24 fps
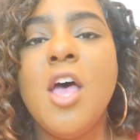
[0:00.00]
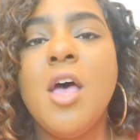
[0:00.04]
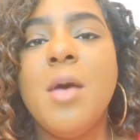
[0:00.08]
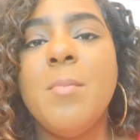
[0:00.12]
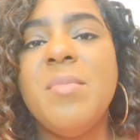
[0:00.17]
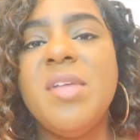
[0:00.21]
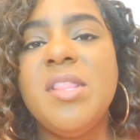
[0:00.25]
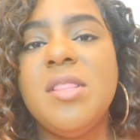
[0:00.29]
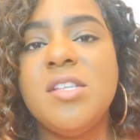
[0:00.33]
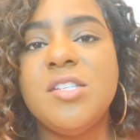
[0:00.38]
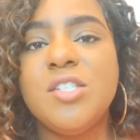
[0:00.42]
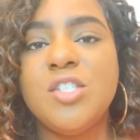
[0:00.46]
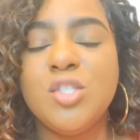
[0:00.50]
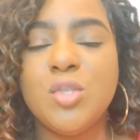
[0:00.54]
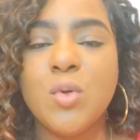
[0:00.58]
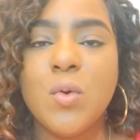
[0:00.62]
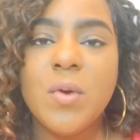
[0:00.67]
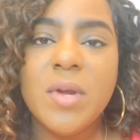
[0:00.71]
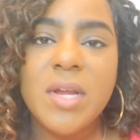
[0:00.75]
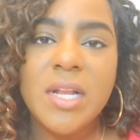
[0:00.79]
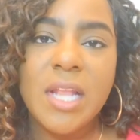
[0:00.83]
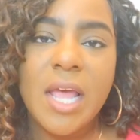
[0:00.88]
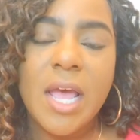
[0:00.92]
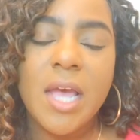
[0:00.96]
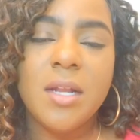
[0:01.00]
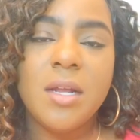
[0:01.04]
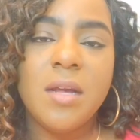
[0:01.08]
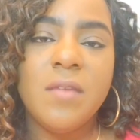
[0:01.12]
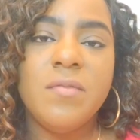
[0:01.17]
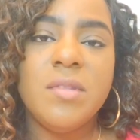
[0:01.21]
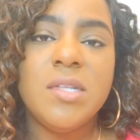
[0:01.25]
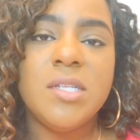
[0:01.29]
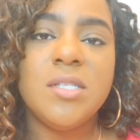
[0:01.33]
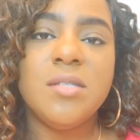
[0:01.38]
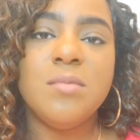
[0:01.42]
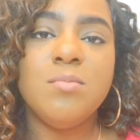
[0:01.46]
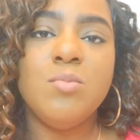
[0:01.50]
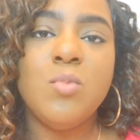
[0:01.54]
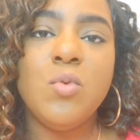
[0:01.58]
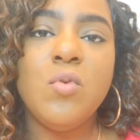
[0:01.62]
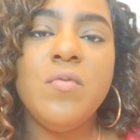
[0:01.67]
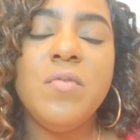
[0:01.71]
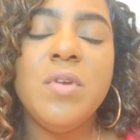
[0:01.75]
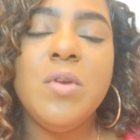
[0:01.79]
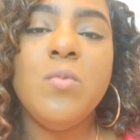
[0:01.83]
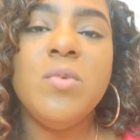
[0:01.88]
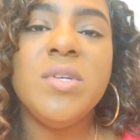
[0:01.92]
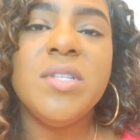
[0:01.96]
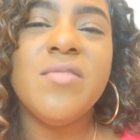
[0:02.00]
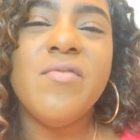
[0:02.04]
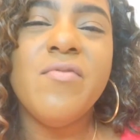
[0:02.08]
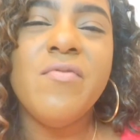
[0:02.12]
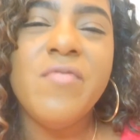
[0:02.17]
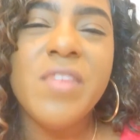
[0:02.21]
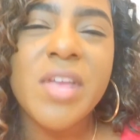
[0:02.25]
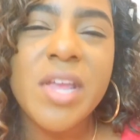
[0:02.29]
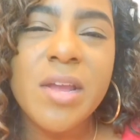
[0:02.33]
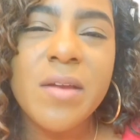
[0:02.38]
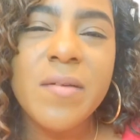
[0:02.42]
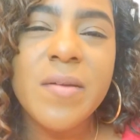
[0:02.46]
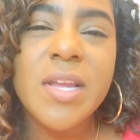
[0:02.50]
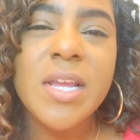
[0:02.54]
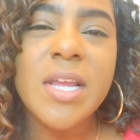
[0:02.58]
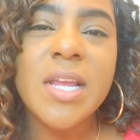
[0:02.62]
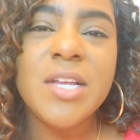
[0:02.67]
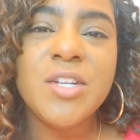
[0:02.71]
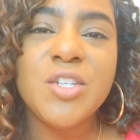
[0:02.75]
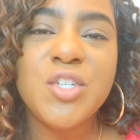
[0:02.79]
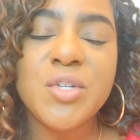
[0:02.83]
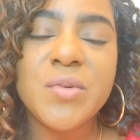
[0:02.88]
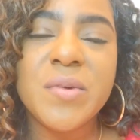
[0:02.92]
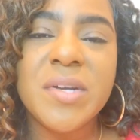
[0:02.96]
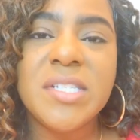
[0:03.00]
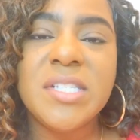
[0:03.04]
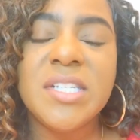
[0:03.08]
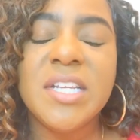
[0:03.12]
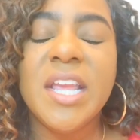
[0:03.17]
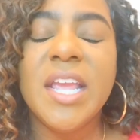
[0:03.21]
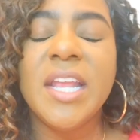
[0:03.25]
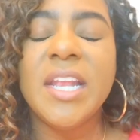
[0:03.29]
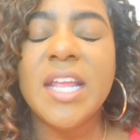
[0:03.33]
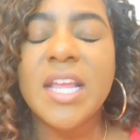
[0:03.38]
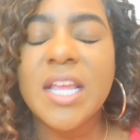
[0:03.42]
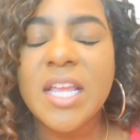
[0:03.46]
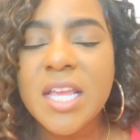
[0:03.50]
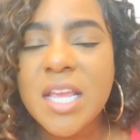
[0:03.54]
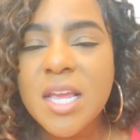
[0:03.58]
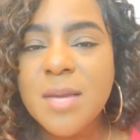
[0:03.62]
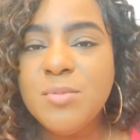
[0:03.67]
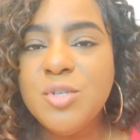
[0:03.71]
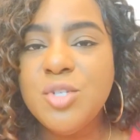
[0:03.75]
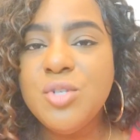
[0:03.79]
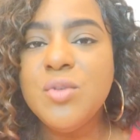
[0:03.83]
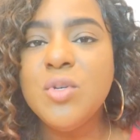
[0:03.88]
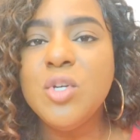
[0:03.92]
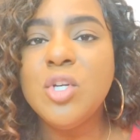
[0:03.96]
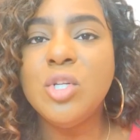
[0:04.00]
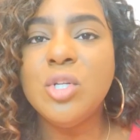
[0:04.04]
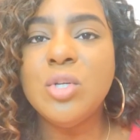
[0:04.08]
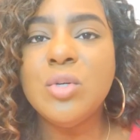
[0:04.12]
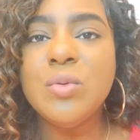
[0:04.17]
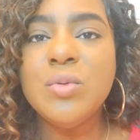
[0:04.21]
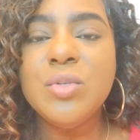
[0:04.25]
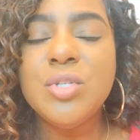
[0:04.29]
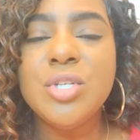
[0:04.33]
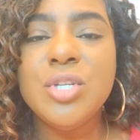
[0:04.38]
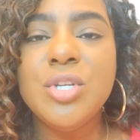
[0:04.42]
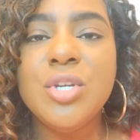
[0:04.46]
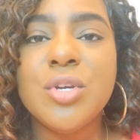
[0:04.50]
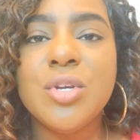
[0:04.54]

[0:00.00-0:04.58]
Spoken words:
but the storyline of this movie was very interesting and it kept you glued to your